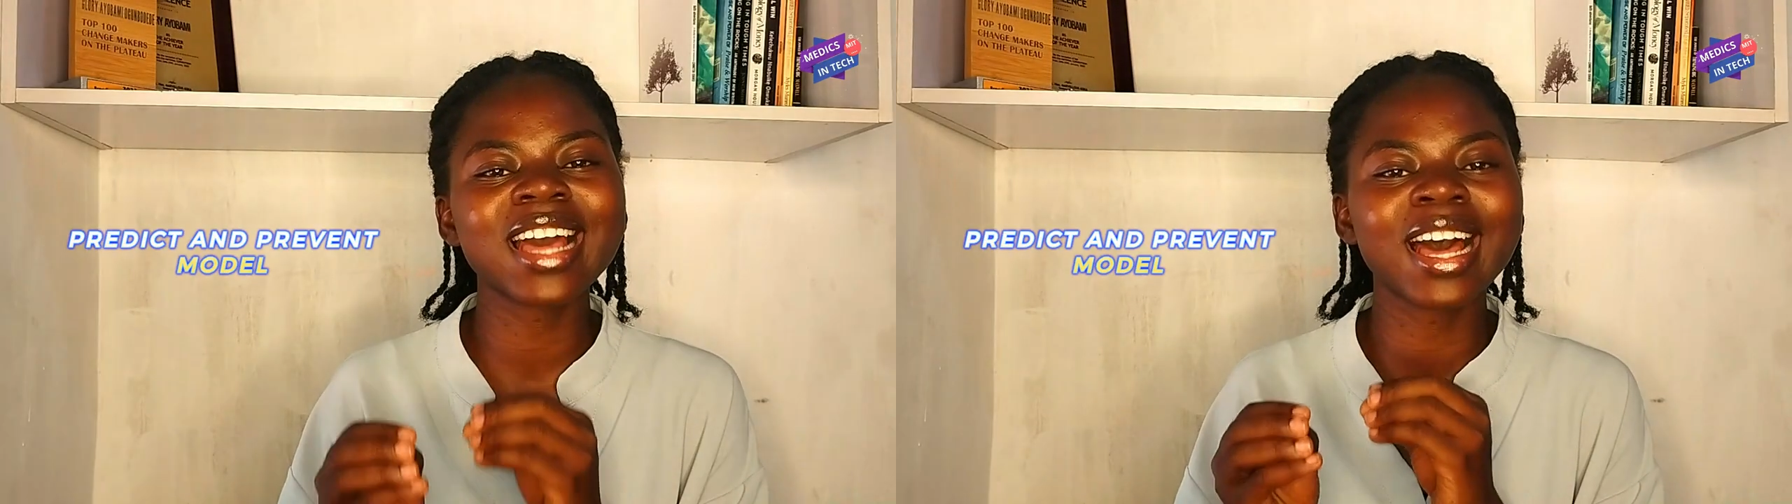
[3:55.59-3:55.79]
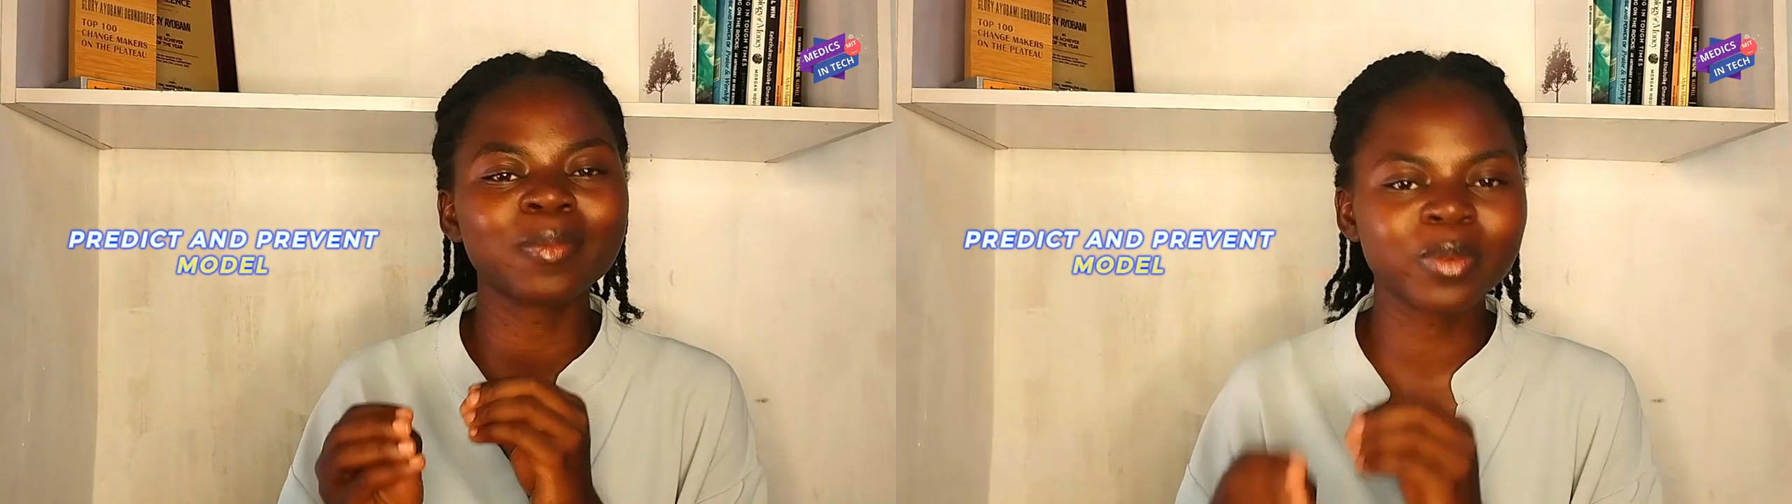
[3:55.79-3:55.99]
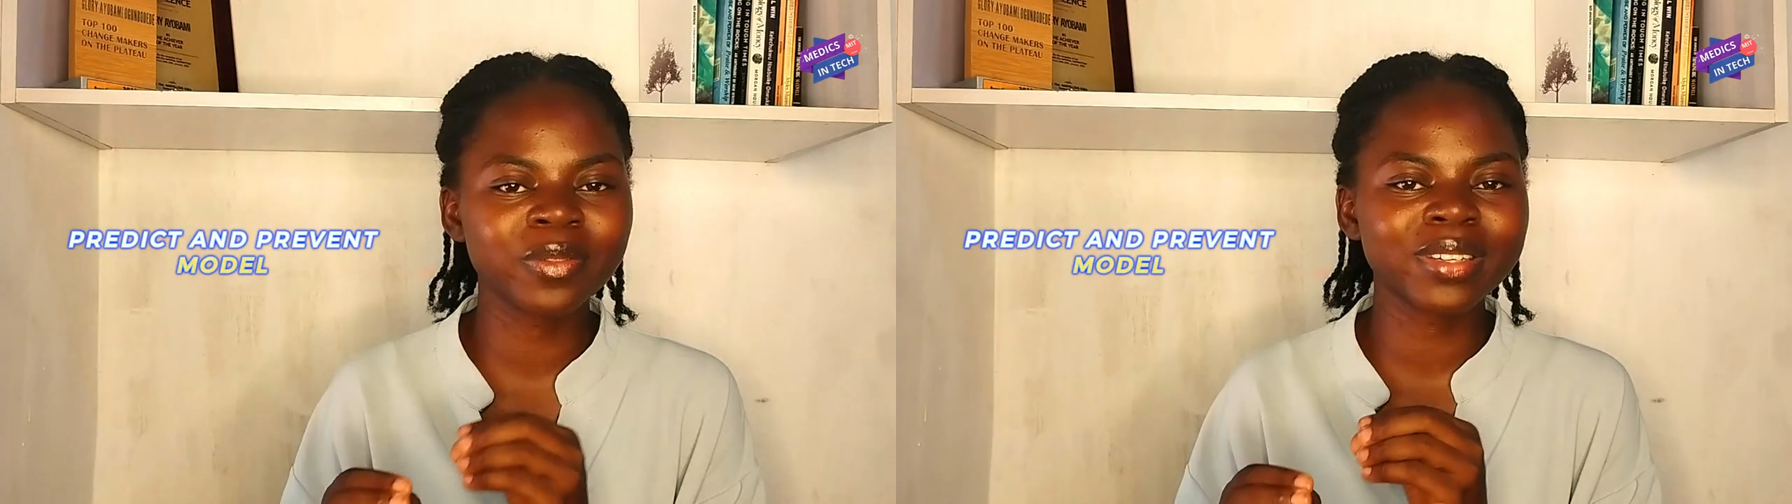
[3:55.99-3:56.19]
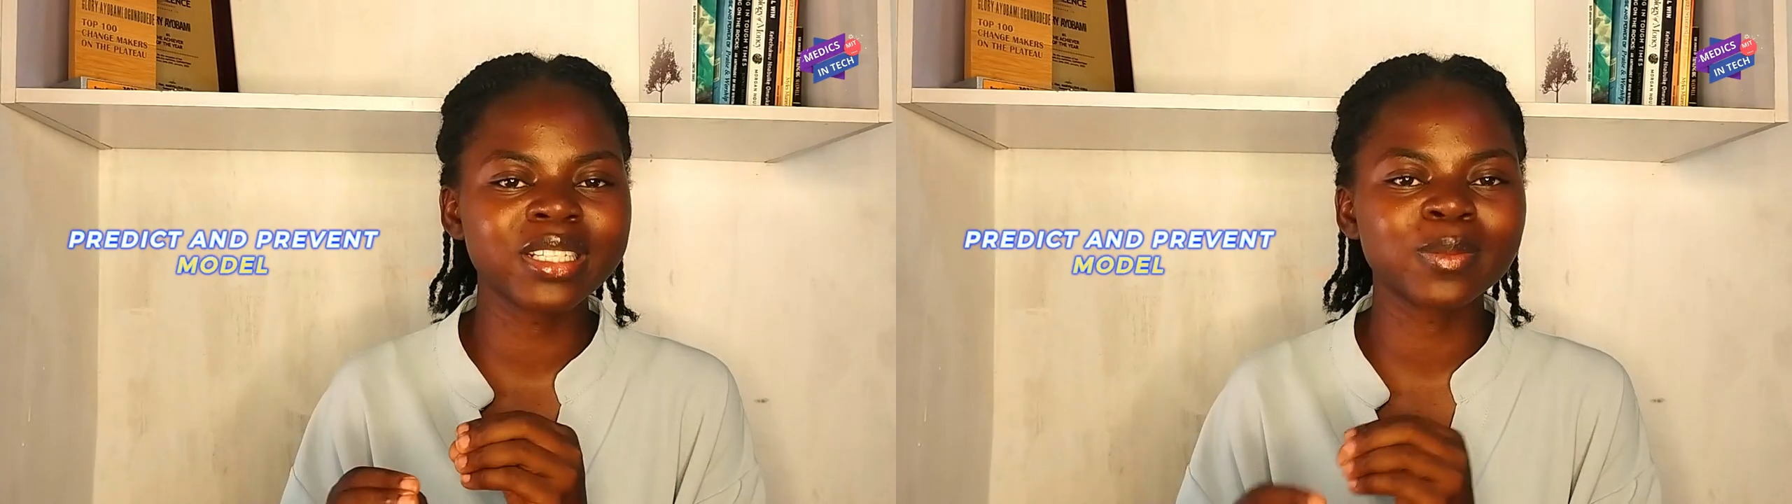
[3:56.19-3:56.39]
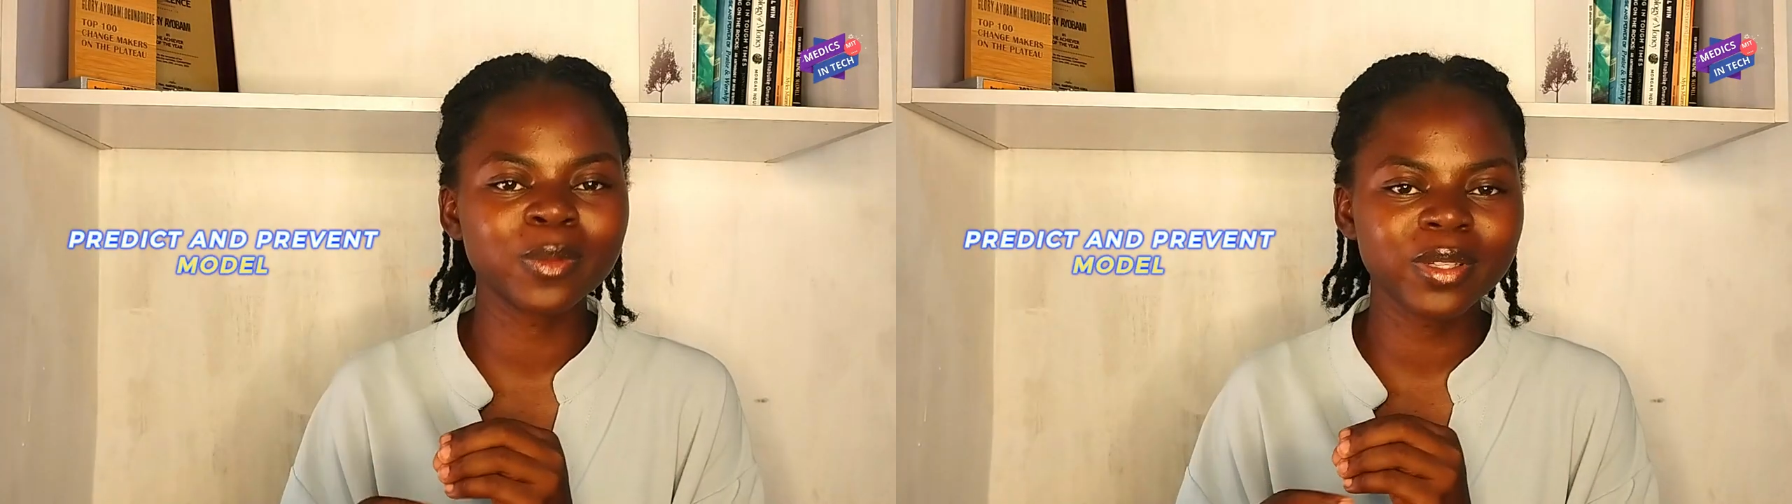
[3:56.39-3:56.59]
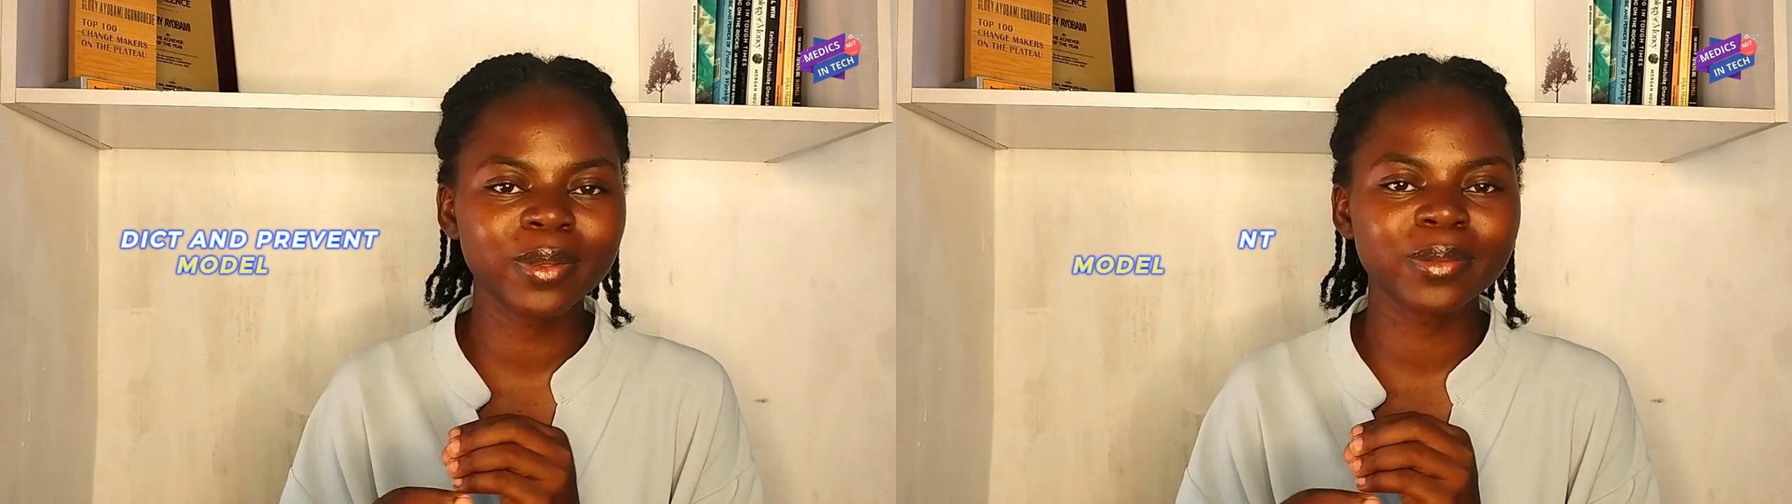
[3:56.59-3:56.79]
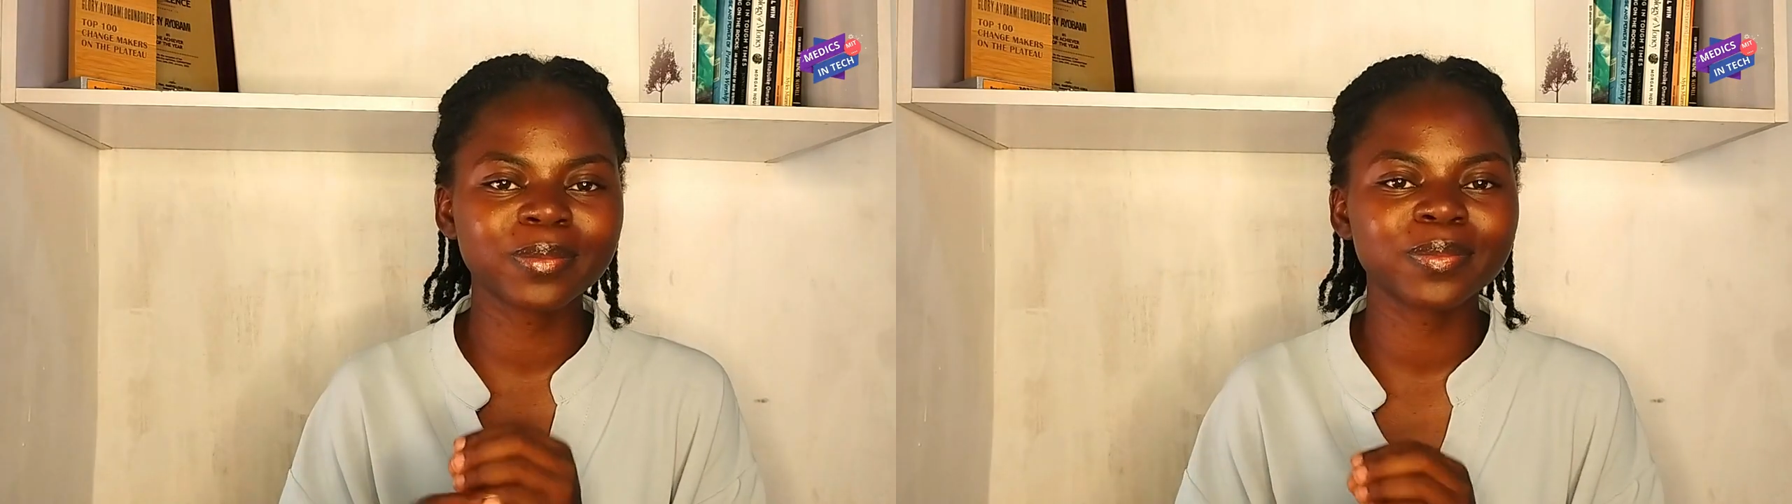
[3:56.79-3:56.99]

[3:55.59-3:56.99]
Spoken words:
and prevent model.